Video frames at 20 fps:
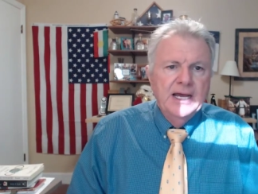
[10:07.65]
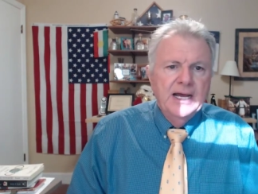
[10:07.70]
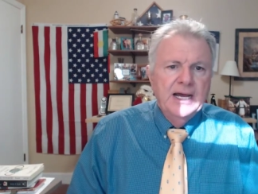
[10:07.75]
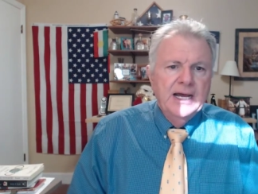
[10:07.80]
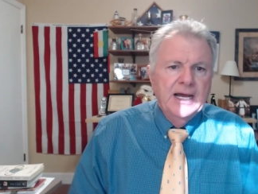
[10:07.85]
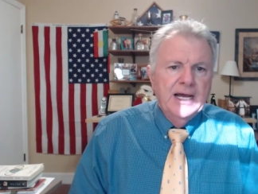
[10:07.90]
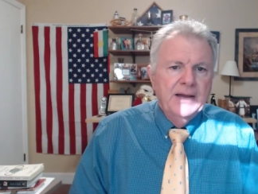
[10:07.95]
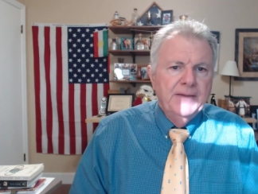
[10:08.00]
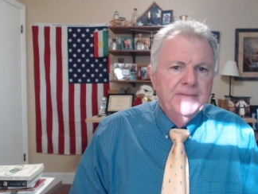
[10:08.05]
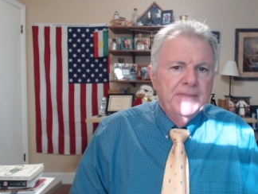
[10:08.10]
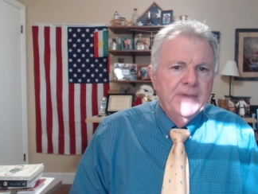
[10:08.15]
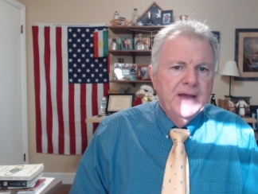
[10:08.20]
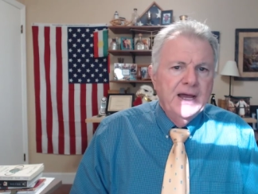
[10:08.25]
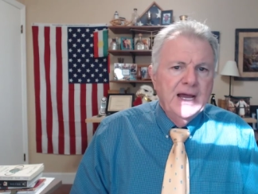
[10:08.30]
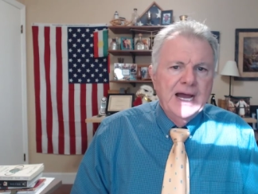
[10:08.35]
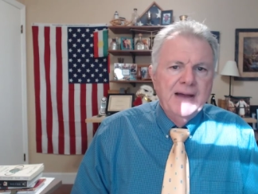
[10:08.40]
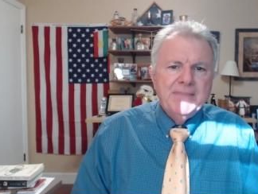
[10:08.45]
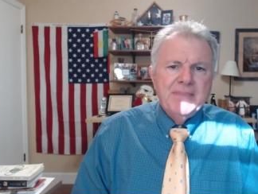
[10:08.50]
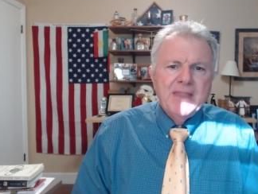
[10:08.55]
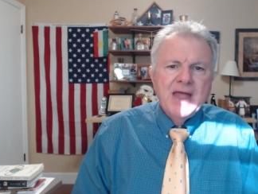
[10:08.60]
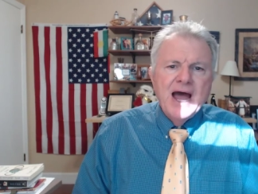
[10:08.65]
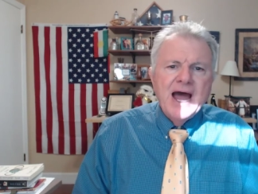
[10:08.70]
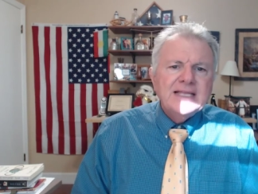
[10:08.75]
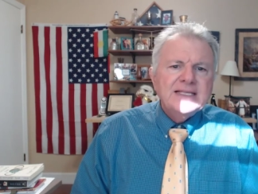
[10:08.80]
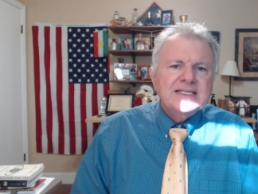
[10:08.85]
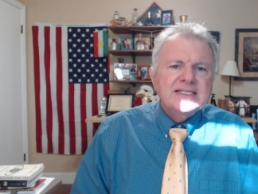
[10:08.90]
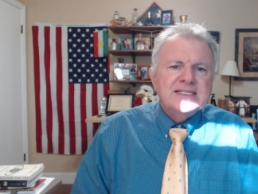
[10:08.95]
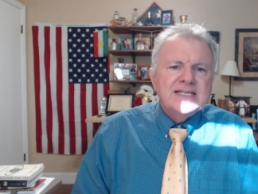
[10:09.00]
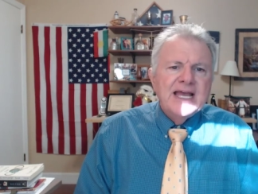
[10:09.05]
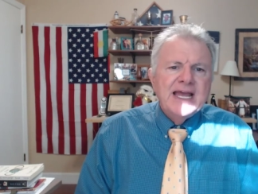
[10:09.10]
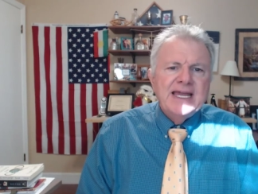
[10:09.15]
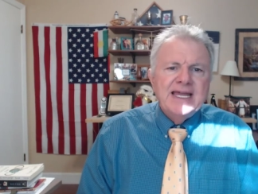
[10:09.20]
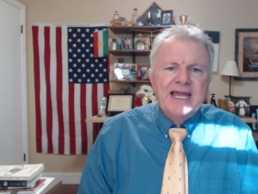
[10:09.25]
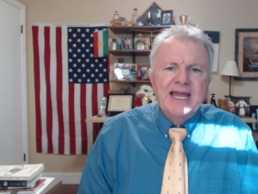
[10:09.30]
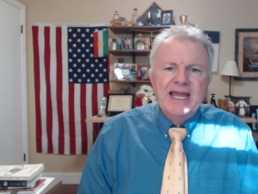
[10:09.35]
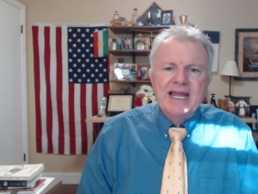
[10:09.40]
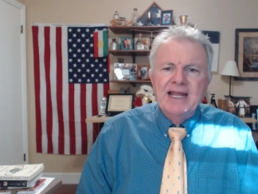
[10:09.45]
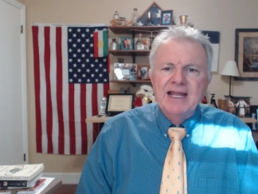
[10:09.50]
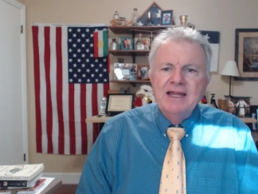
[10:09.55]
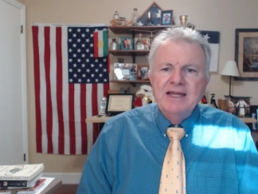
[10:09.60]
Um, I'm not
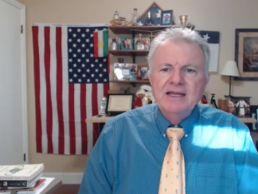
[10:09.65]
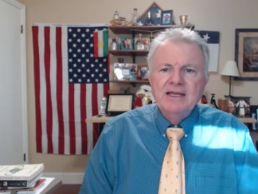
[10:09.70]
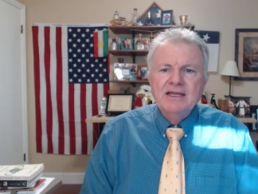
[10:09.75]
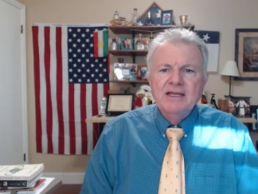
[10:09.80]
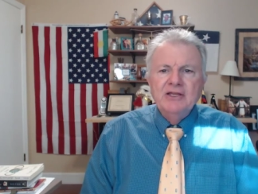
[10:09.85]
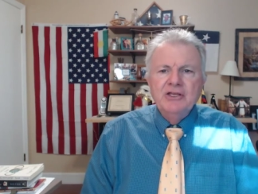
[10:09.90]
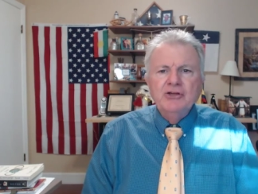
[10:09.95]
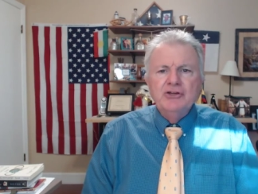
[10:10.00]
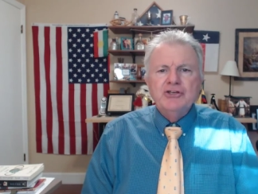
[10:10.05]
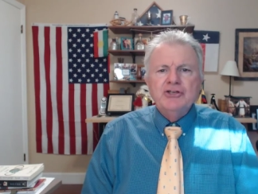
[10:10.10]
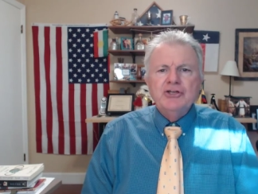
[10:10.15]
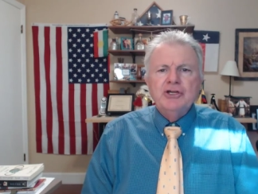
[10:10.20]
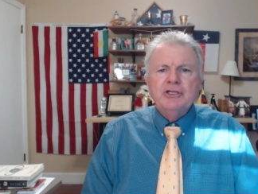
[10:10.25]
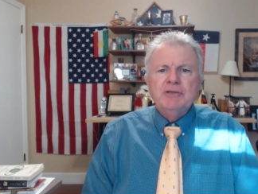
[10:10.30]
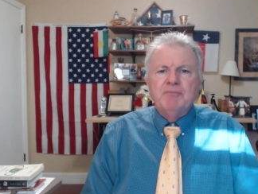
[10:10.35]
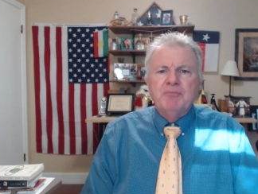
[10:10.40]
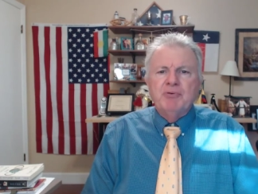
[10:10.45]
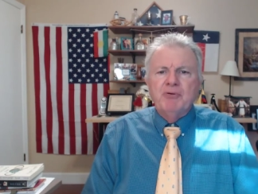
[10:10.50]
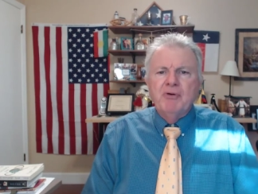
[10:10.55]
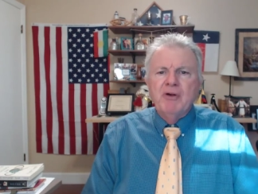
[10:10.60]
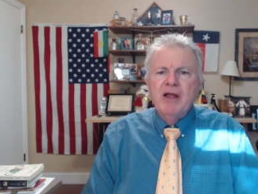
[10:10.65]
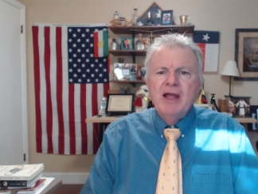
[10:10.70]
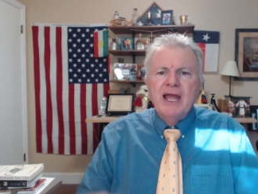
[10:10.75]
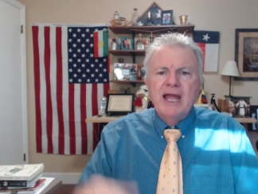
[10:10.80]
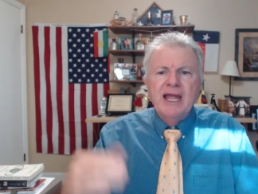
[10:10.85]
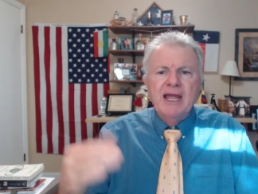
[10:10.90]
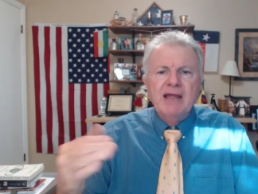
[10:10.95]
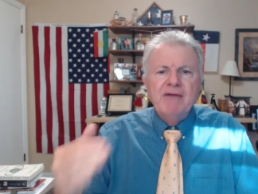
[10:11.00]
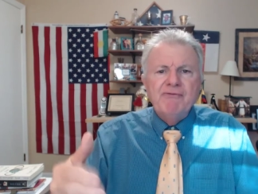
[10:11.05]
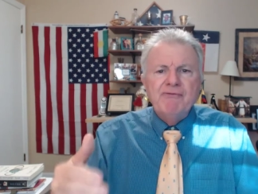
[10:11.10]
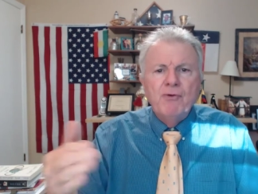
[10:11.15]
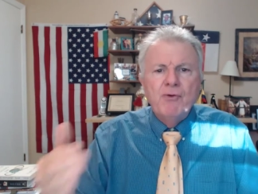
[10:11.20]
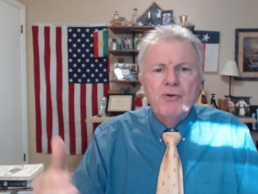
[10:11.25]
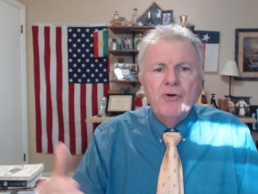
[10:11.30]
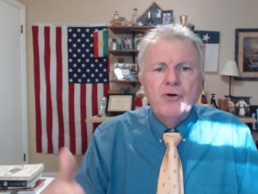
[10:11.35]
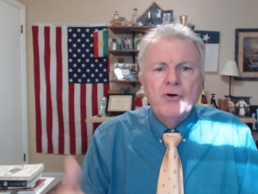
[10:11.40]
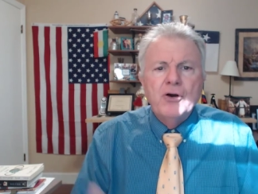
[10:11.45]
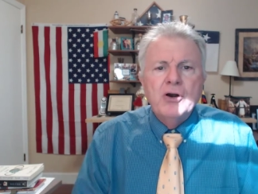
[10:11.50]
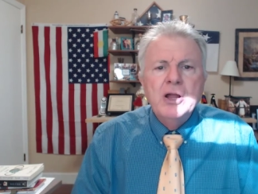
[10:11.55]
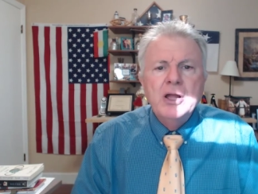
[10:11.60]
saying you shouldn't pray
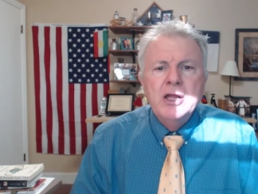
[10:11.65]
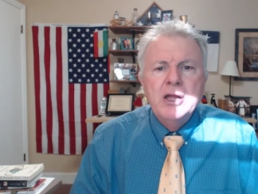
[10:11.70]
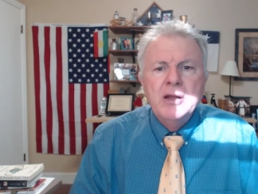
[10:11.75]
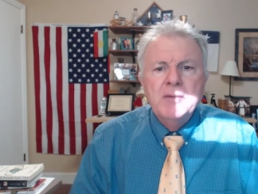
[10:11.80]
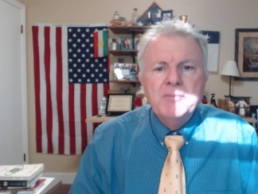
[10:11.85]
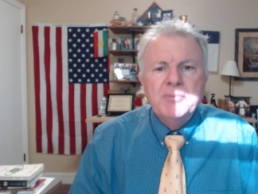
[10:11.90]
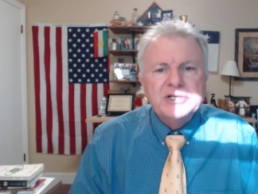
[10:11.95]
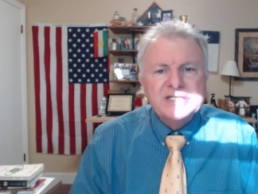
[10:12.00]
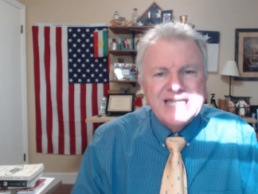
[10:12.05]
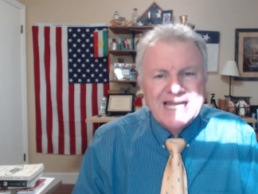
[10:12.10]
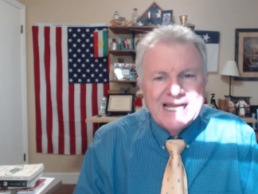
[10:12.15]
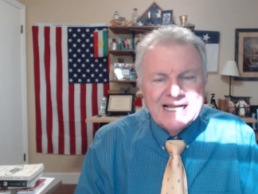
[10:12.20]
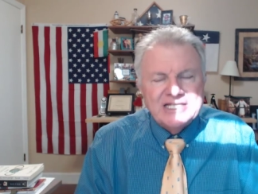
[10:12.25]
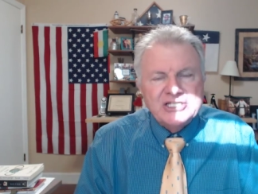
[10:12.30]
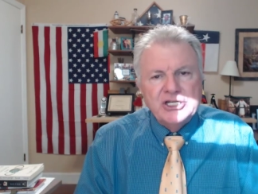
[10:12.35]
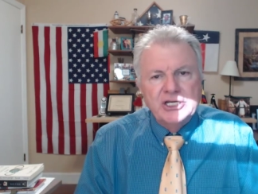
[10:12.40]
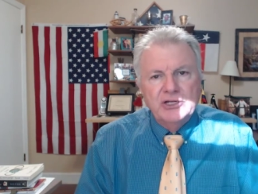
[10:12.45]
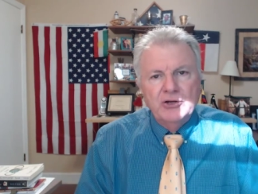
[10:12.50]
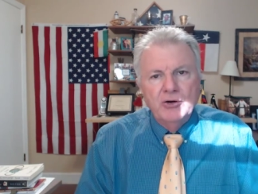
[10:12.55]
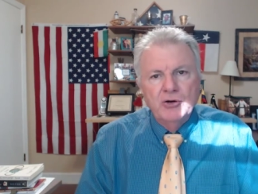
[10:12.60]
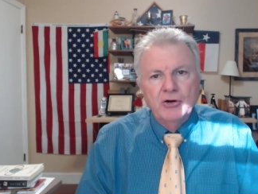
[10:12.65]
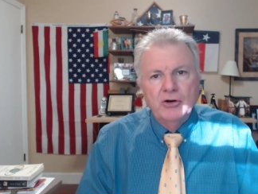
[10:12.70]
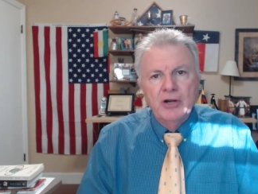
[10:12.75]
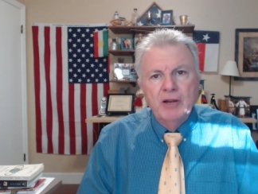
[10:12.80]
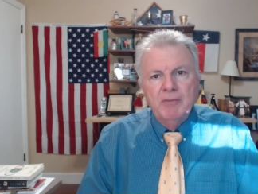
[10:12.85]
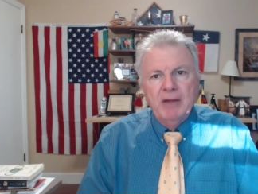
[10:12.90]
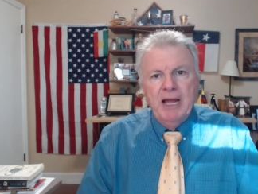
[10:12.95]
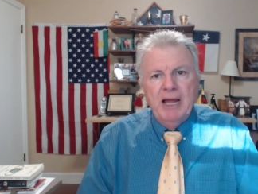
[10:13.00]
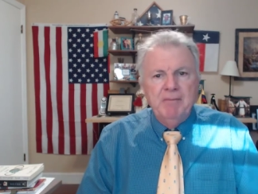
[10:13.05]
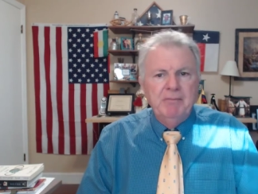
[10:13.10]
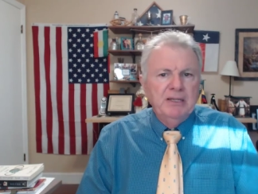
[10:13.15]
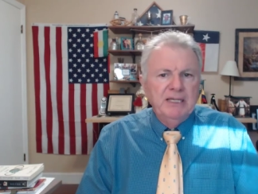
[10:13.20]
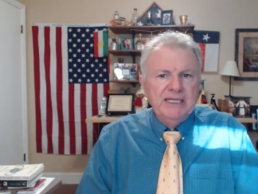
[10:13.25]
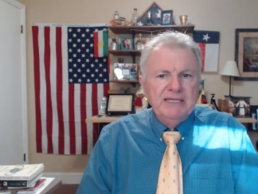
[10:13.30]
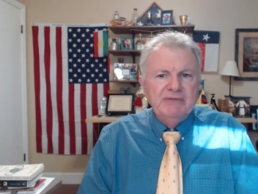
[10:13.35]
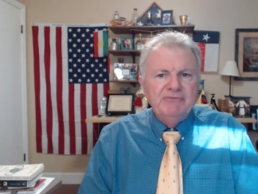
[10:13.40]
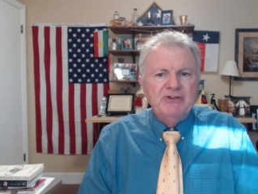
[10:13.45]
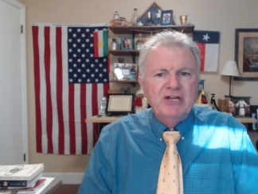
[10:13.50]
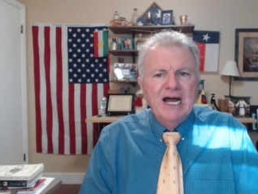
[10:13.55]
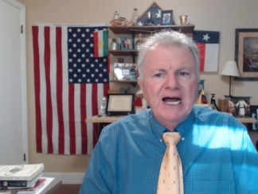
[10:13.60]
for protection or
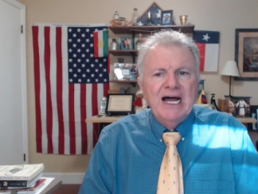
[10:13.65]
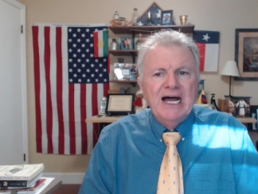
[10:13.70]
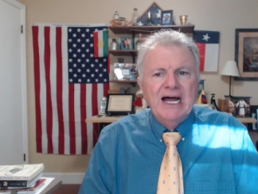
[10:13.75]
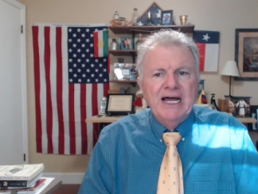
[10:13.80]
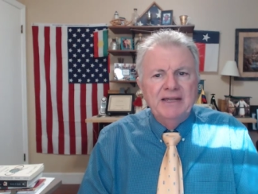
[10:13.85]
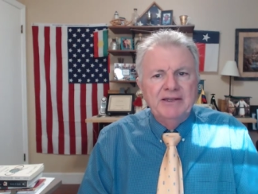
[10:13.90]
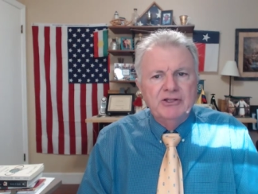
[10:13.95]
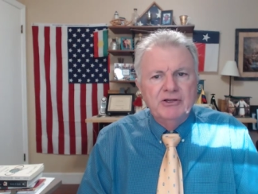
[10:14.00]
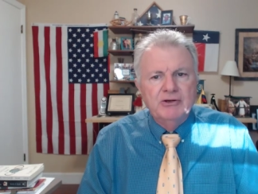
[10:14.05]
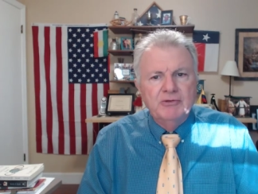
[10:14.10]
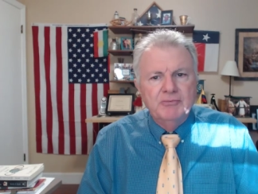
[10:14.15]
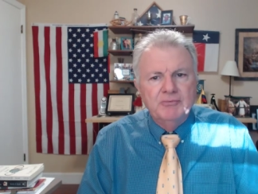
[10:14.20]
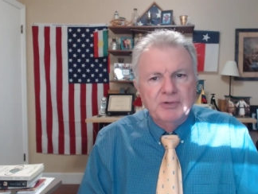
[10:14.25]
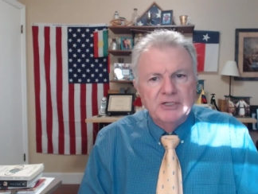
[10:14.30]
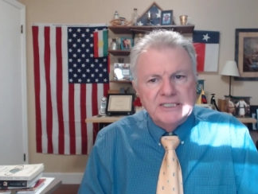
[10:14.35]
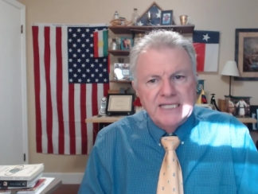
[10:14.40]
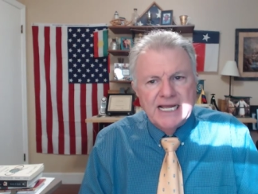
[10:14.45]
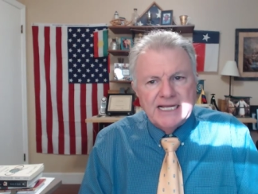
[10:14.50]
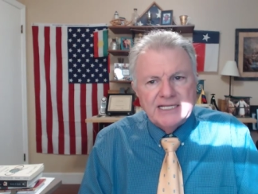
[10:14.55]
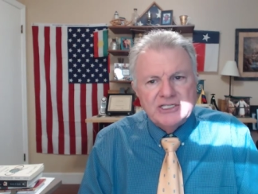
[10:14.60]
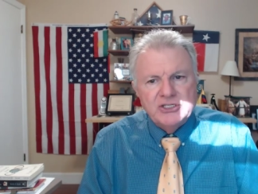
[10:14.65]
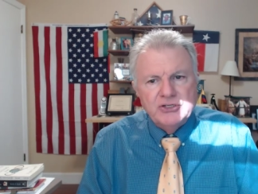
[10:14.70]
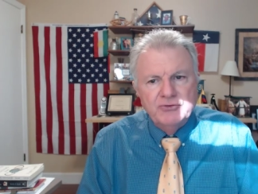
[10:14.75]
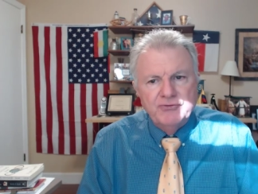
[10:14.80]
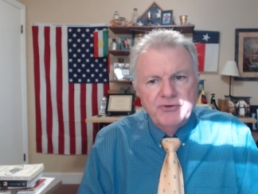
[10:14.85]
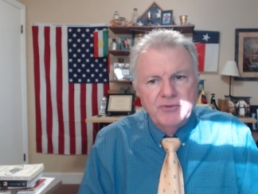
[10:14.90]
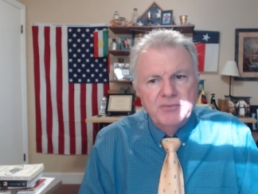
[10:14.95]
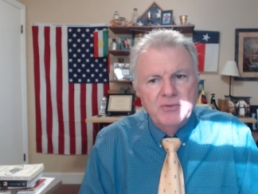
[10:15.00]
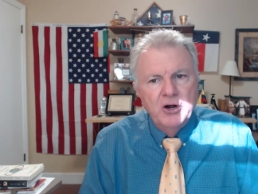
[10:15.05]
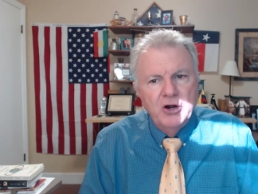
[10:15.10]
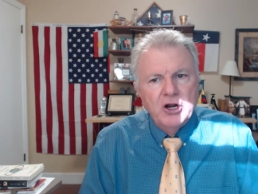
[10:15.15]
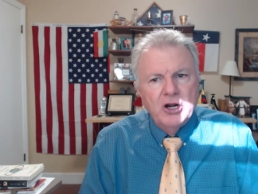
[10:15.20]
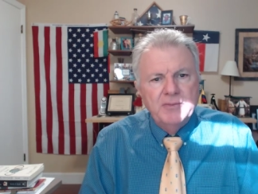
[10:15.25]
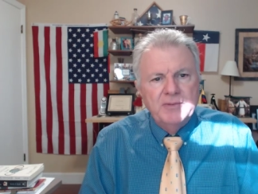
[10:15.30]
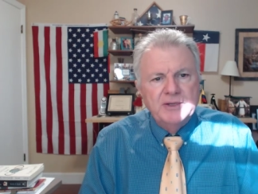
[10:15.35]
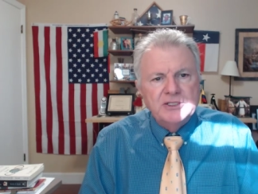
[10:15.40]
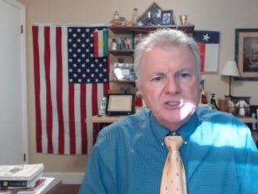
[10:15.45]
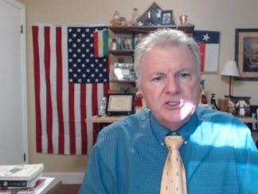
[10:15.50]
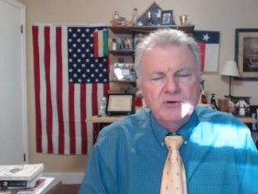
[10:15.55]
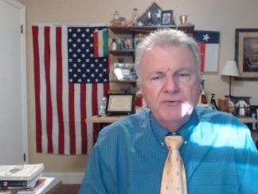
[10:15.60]
believe God to protect you from
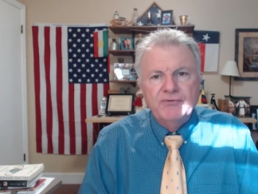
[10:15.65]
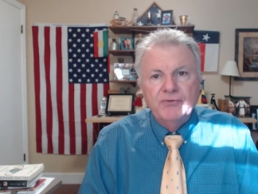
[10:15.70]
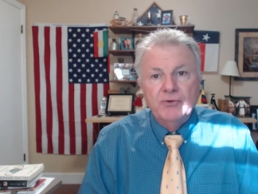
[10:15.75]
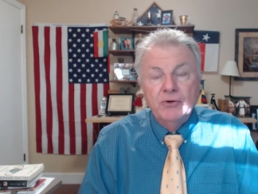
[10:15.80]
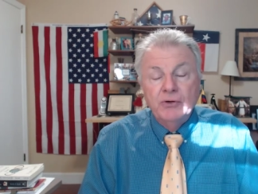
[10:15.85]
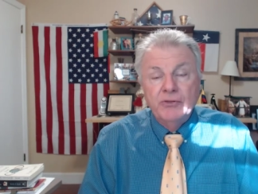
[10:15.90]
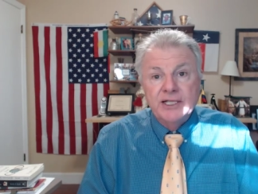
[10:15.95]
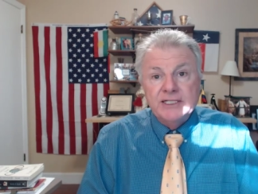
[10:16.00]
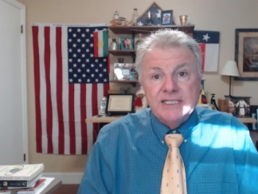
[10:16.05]
harm and so forth.